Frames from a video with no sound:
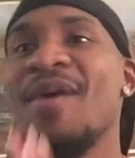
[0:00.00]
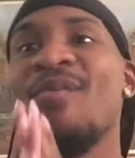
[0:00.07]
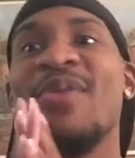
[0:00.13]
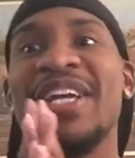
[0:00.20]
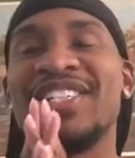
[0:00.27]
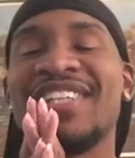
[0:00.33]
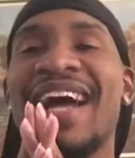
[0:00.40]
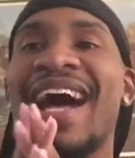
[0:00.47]

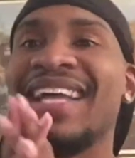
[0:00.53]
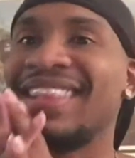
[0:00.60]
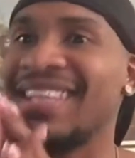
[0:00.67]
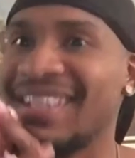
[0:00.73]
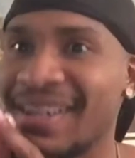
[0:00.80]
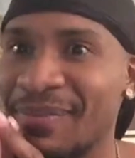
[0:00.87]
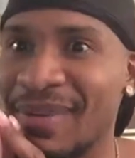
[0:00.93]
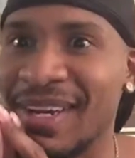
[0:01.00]
which I
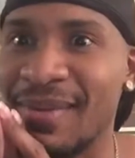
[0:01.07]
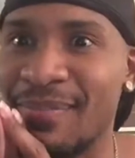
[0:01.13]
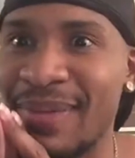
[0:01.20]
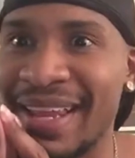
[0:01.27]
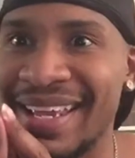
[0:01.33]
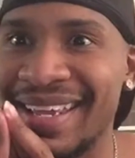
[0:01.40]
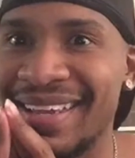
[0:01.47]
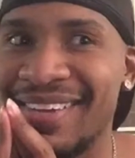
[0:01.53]
think I'm going to
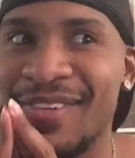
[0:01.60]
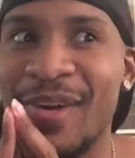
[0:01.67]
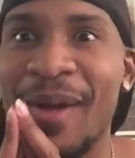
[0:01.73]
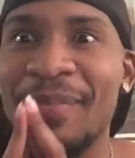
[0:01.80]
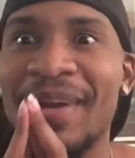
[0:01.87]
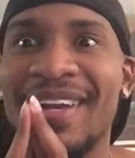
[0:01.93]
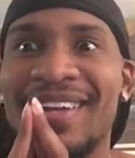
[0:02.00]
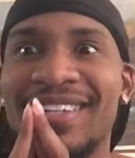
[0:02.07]
play, or
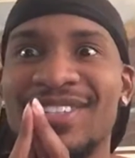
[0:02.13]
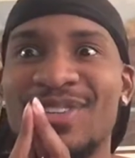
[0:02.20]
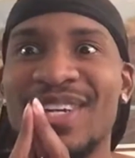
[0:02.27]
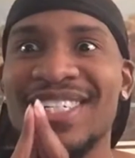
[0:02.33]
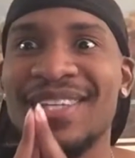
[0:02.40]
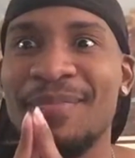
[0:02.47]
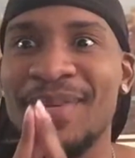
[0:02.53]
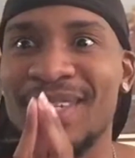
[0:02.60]
I'm going to
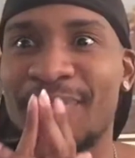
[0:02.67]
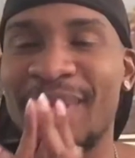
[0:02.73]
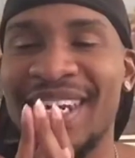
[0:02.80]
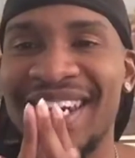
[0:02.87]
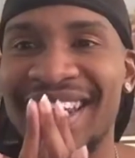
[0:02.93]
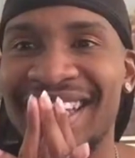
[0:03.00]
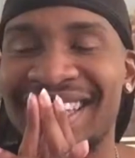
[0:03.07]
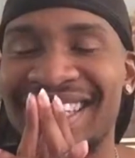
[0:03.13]
dress up as
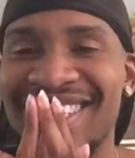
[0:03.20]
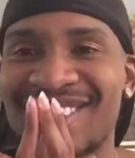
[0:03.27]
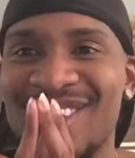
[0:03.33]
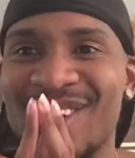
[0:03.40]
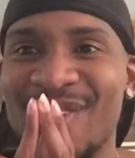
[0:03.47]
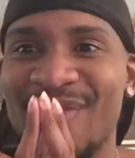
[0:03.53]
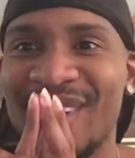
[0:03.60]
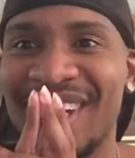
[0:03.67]
Pinhead this
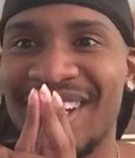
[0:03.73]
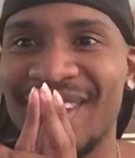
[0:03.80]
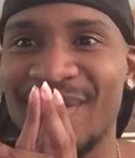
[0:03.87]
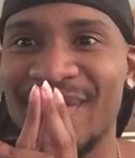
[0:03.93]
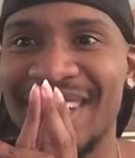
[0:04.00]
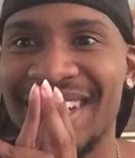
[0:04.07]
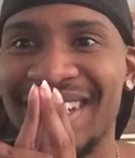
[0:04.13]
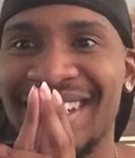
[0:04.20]
year for
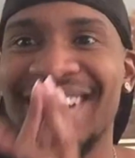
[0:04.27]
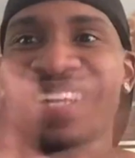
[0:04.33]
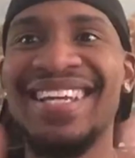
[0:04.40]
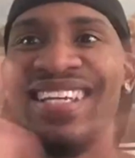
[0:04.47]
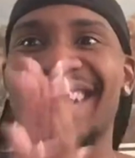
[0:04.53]
Halloween.